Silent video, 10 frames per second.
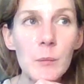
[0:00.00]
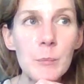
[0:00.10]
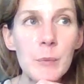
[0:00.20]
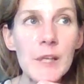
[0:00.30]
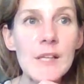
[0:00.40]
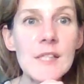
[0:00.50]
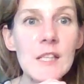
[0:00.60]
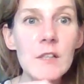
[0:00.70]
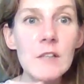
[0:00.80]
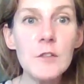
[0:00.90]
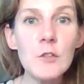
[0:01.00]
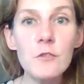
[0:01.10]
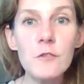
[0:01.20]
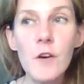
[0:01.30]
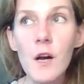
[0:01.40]
Because even if you
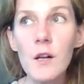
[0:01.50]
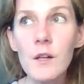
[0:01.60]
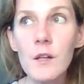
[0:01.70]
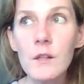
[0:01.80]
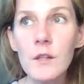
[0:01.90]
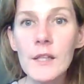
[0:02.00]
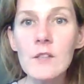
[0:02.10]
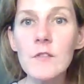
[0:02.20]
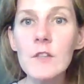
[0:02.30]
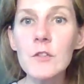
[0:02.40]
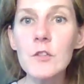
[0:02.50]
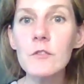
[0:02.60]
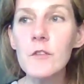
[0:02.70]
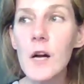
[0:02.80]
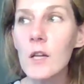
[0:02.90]
follow
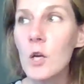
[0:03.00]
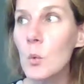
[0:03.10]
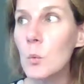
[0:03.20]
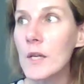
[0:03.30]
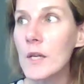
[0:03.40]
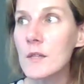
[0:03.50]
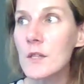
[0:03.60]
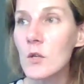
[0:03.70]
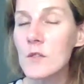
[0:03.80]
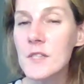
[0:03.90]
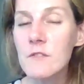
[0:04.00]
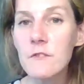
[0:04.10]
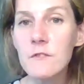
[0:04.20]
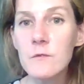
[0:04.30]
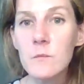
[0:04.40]
one of those
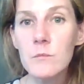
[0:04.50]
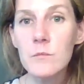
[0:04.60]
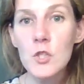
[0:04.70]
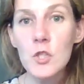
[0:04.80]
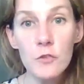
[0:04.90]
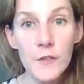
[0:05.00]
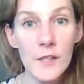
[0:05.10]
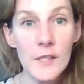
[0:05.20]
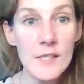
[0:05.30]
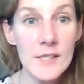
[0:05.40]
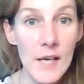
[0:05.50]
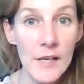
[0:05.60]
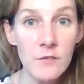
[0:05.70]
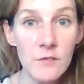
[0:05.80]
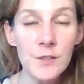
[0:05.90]
two feelings
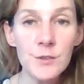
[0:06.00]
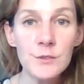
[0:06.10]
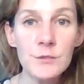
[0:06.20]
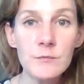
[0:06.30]
inside of you,